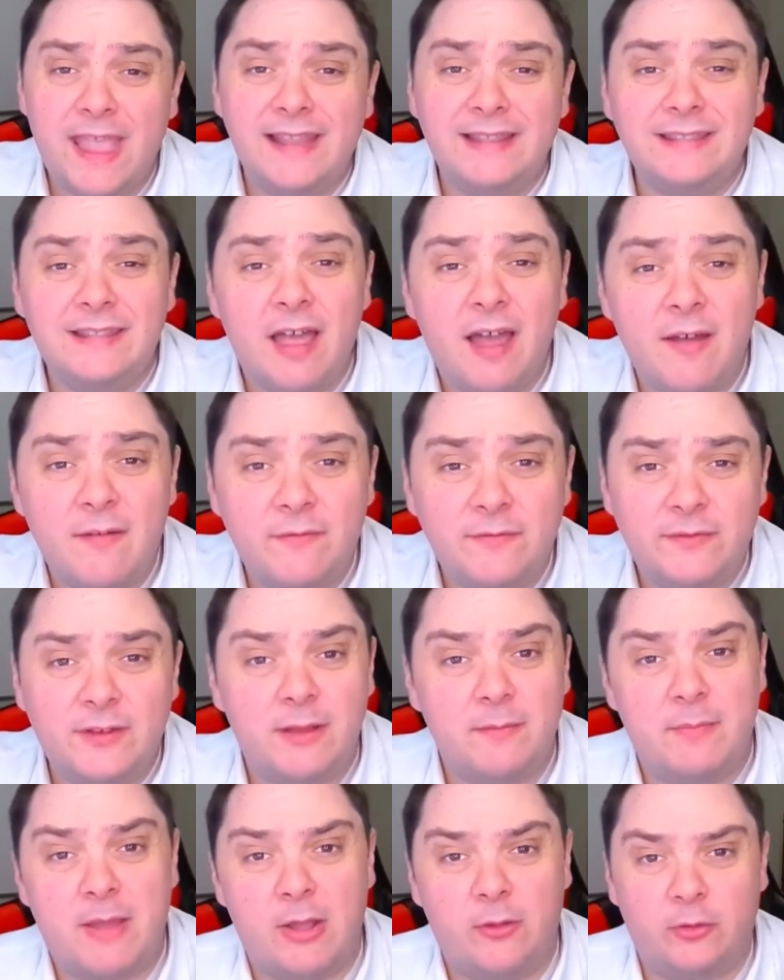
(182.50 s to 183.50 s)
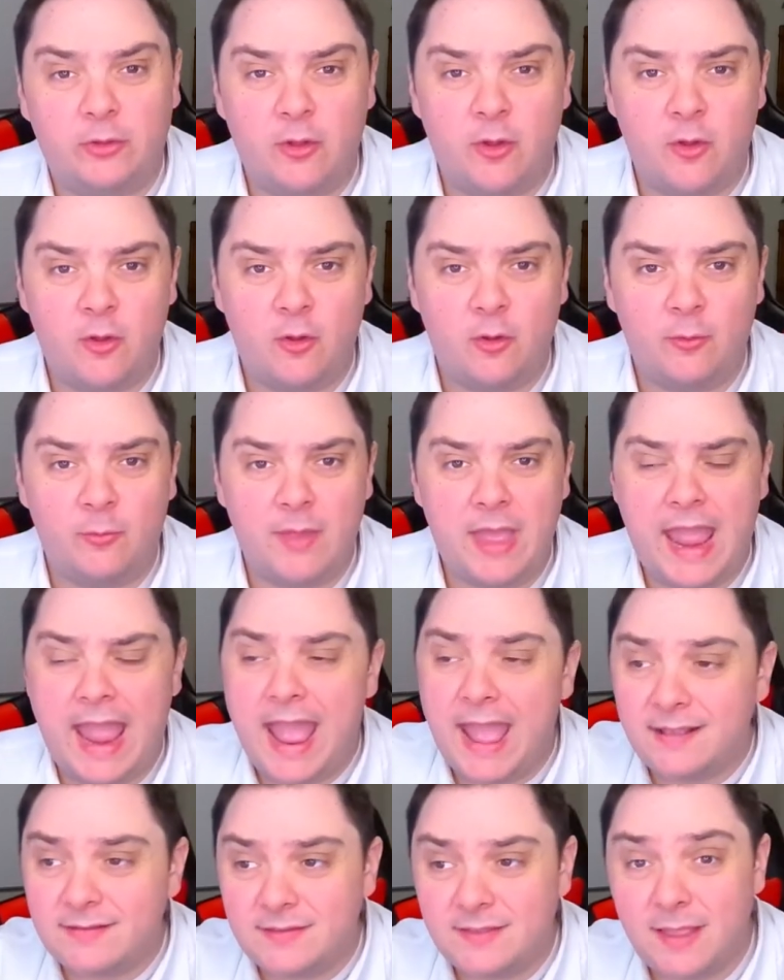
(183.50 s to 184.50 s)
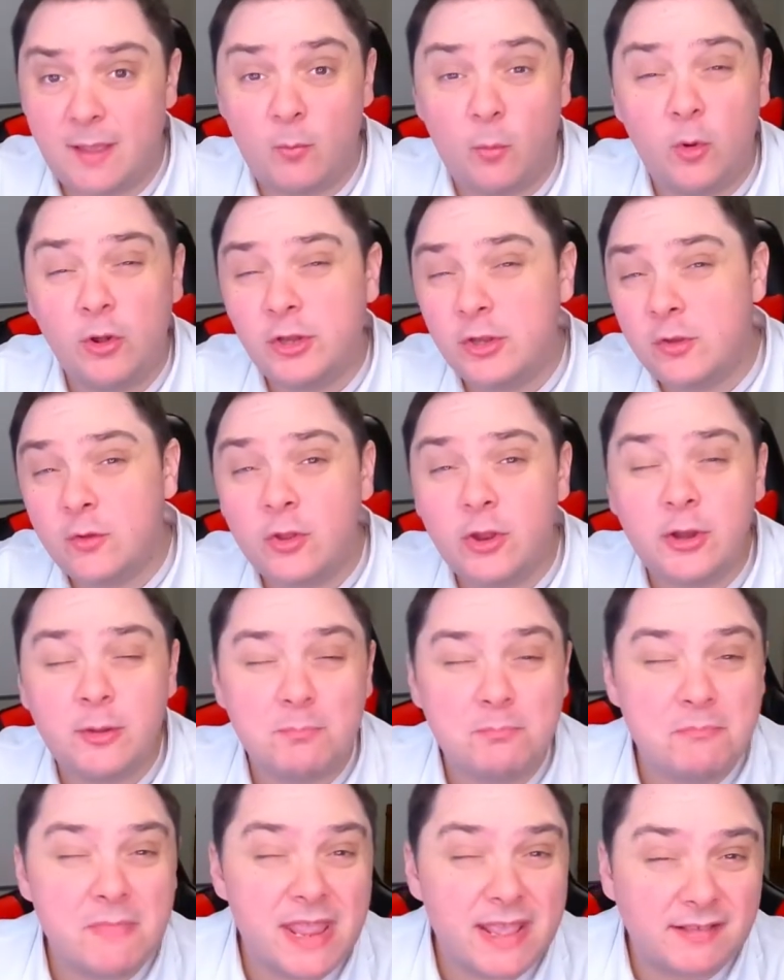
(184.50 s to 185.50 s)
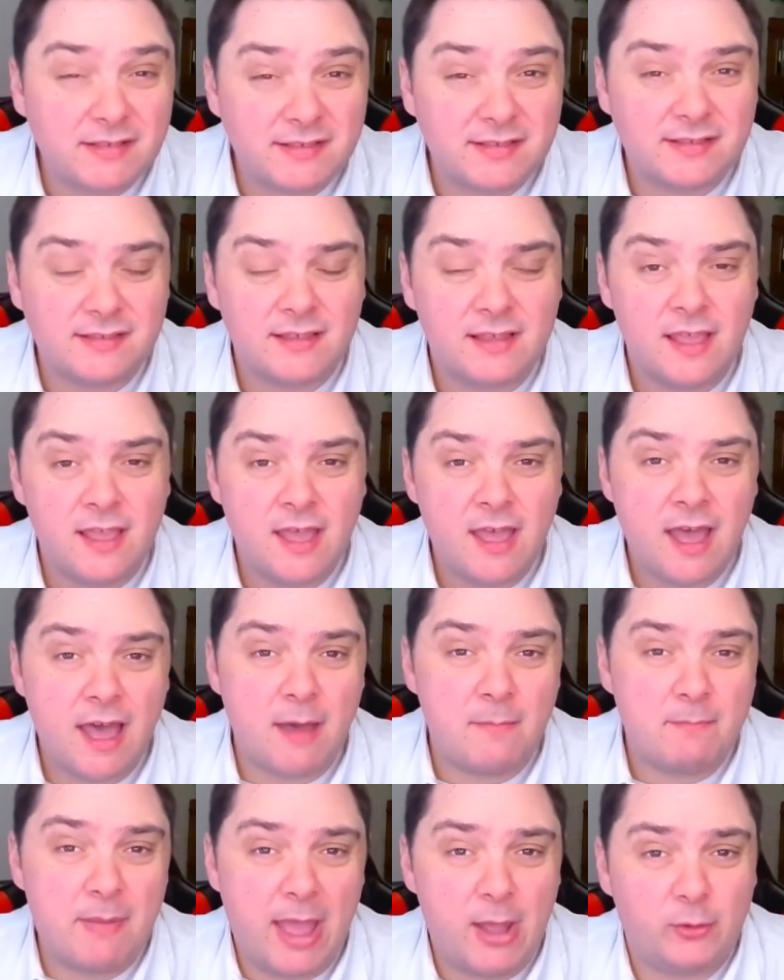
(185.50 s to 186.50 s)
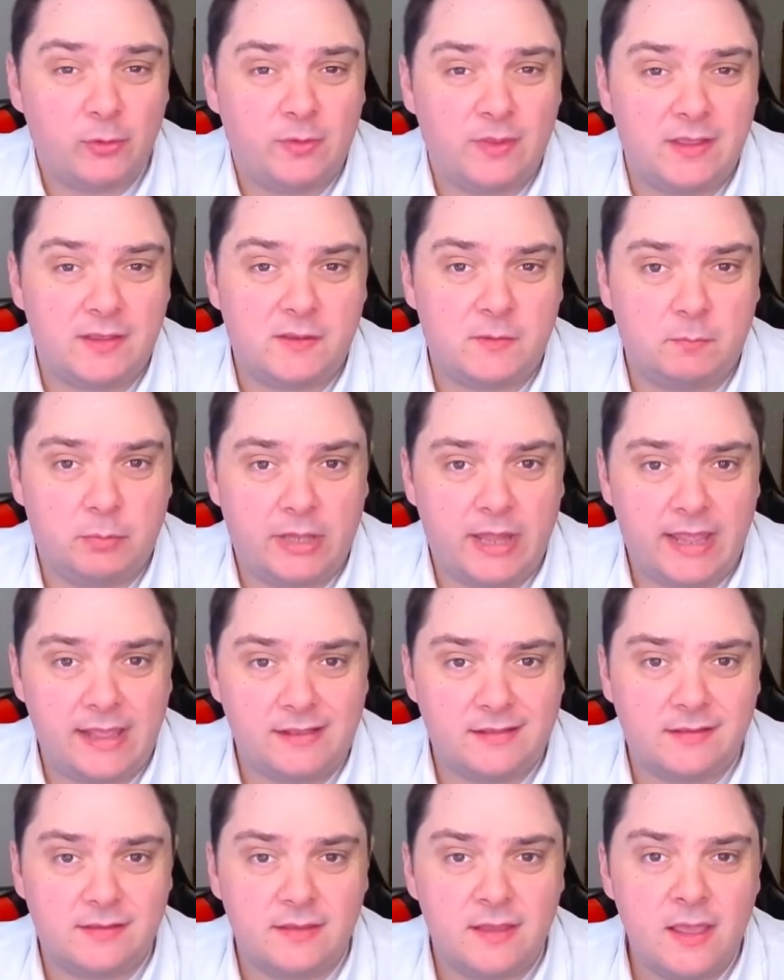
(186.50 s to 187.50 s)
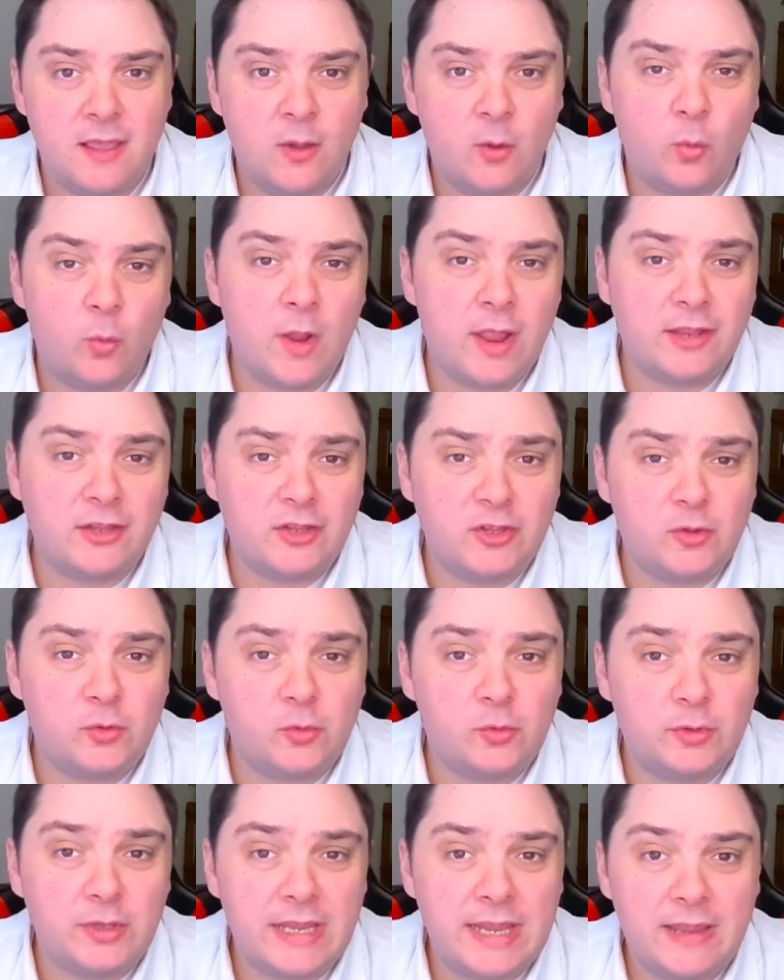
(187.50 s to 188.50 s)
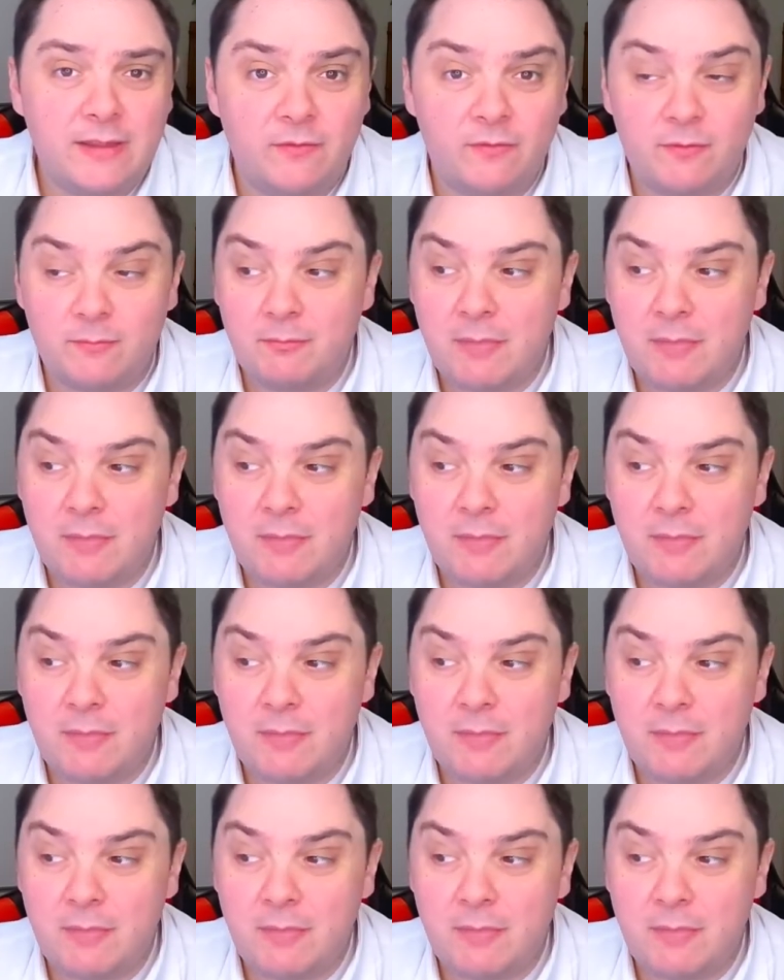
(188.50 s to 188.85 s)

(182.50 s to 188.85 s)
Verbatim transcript: loved about the home. Ask them, what are you going to miss about this place when you leave?